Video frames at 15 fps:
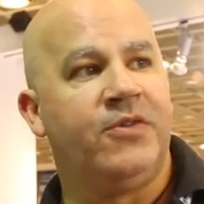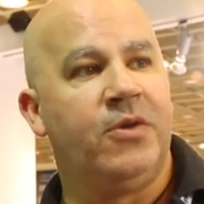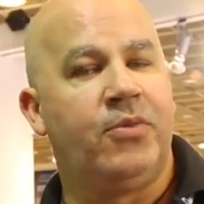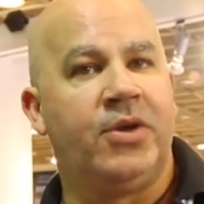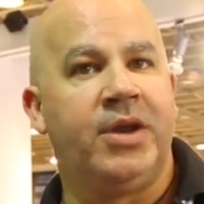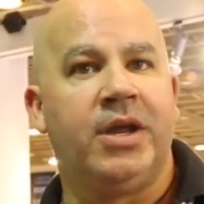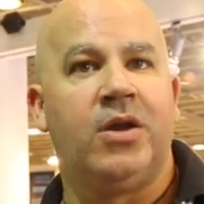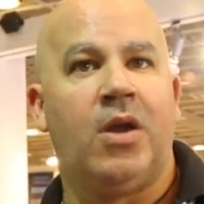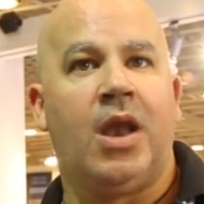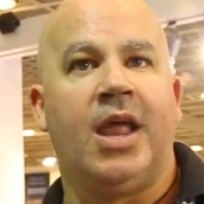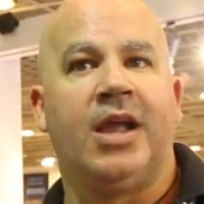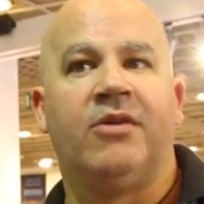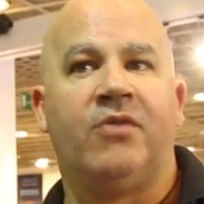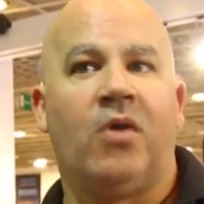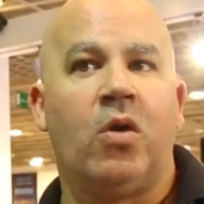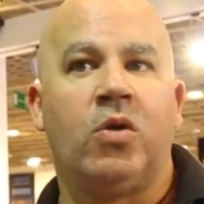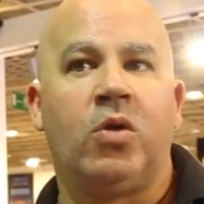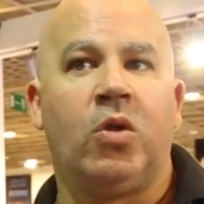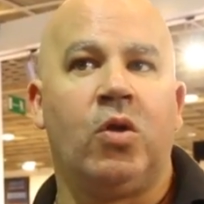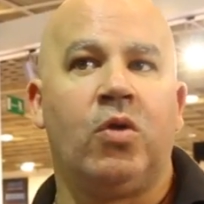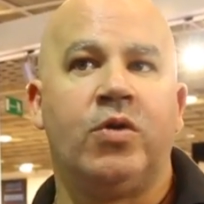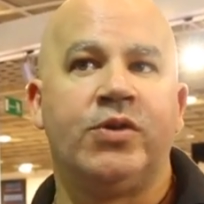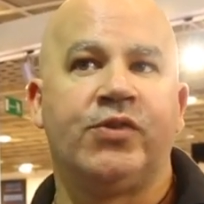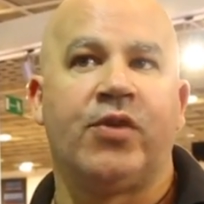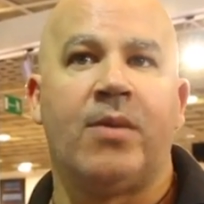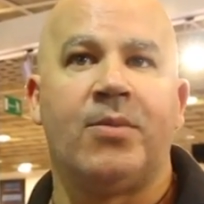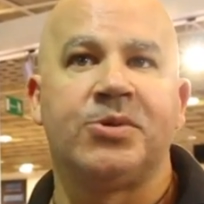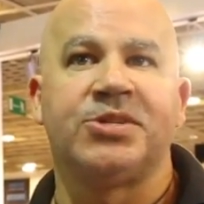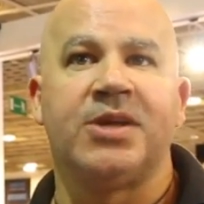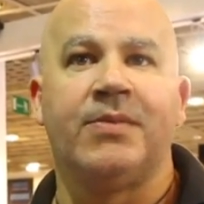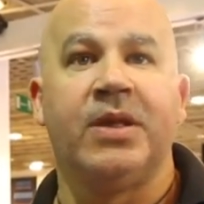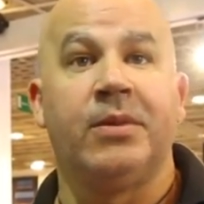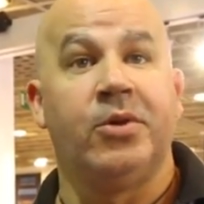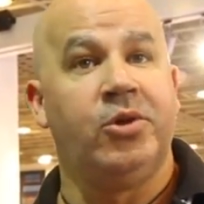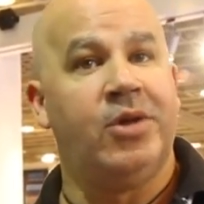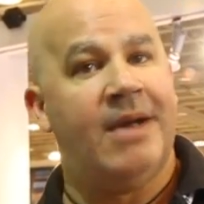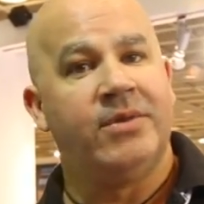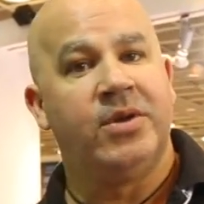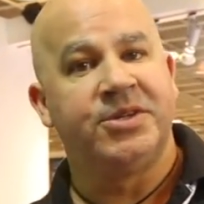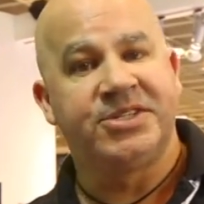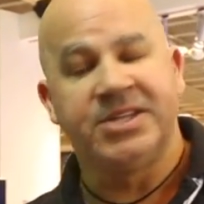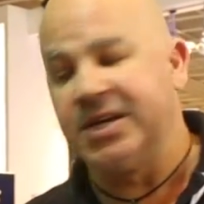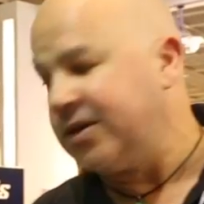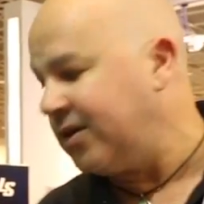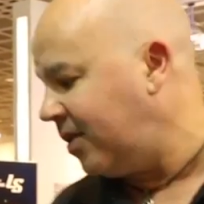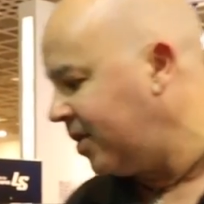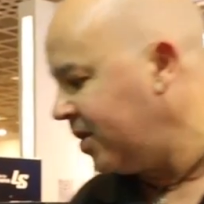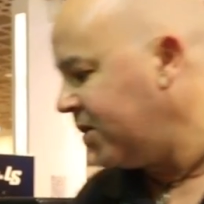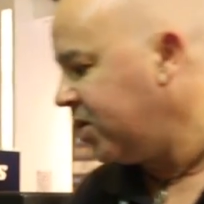if you're putting it on like a vocal or a drum or something, but you have no signal,